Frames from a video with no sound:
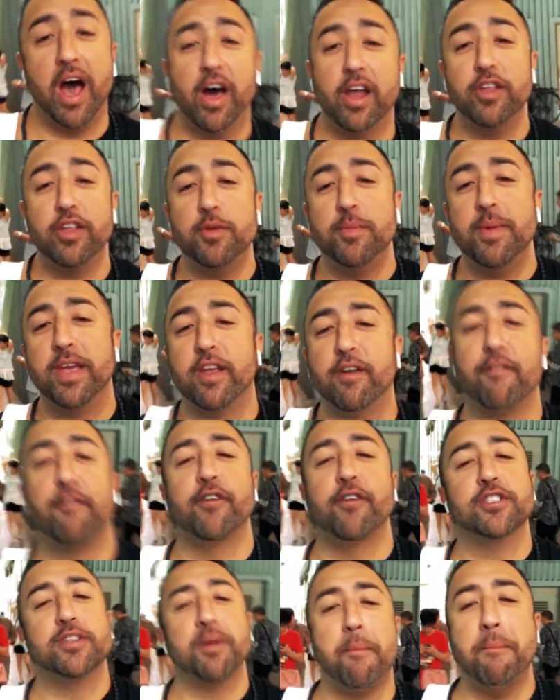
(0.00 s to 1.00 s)
How did you make your
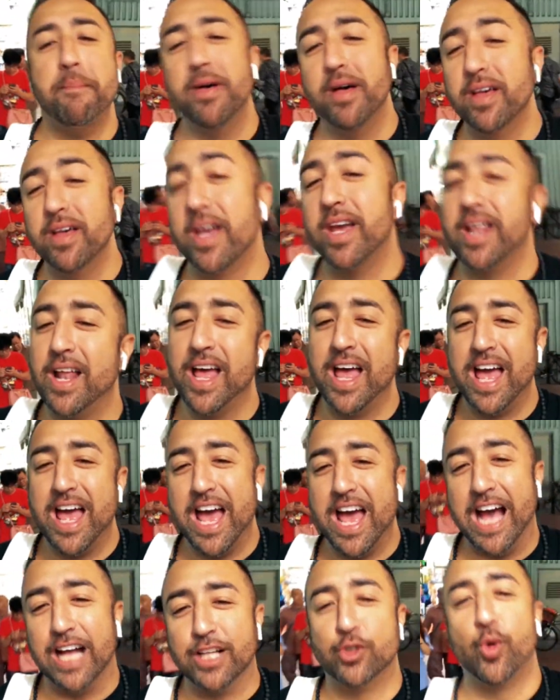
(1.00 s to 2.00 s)
first million
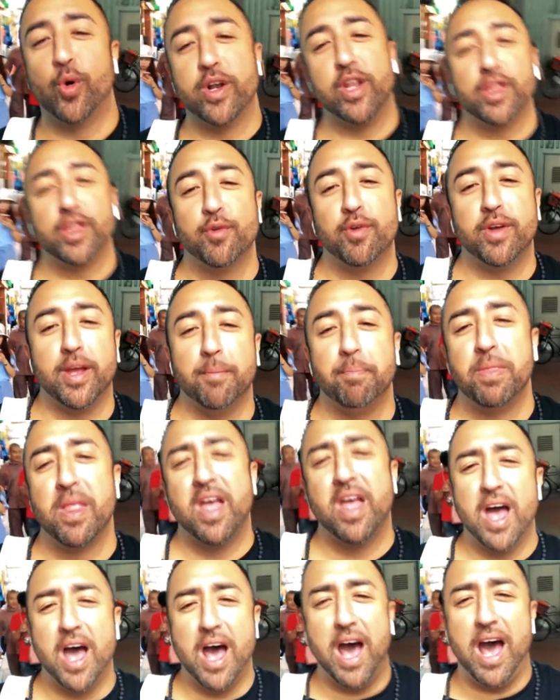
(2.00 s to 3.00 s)
at twenty-three?
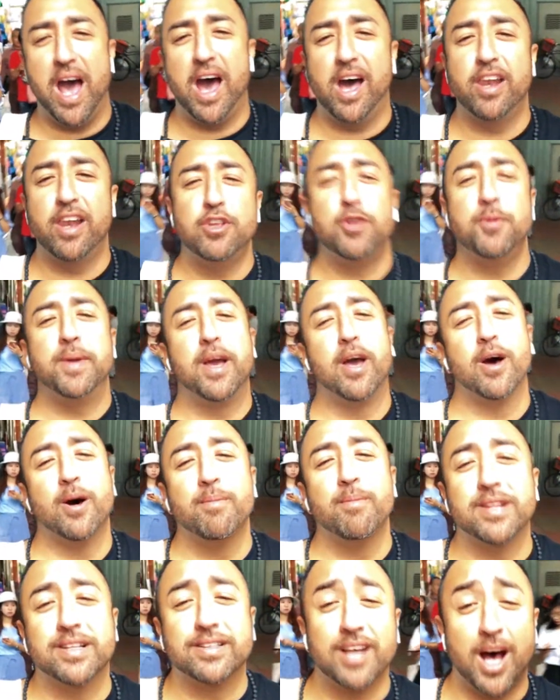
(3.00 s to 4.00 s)
How did you
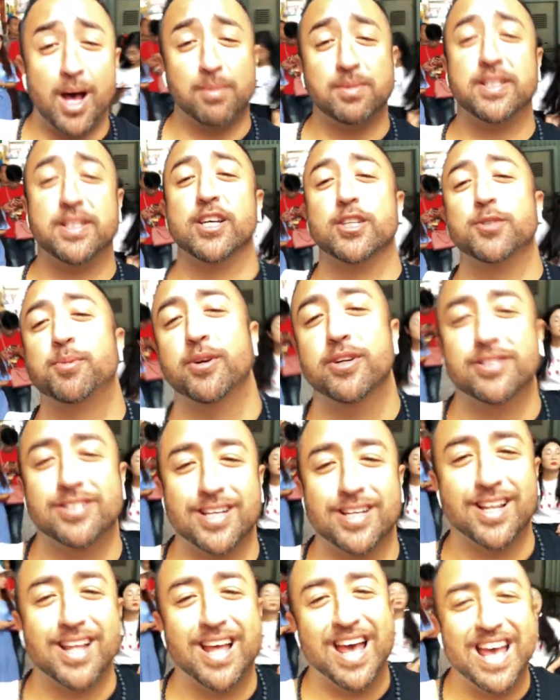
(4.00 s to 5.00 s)
become the top
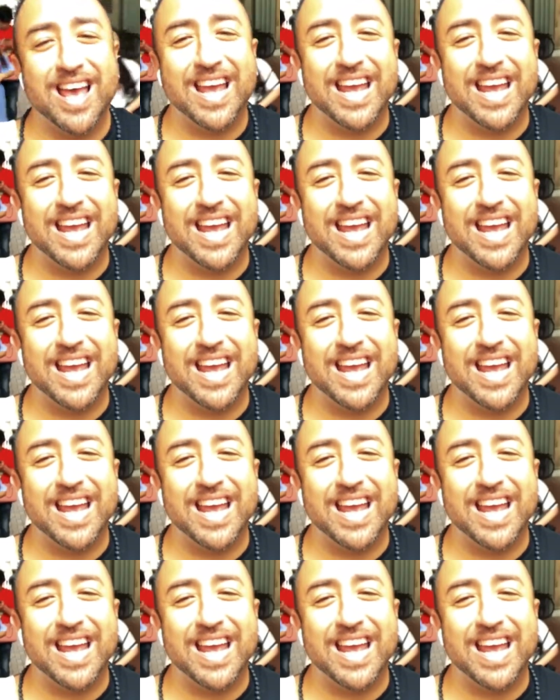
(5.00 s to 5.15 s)
salesperson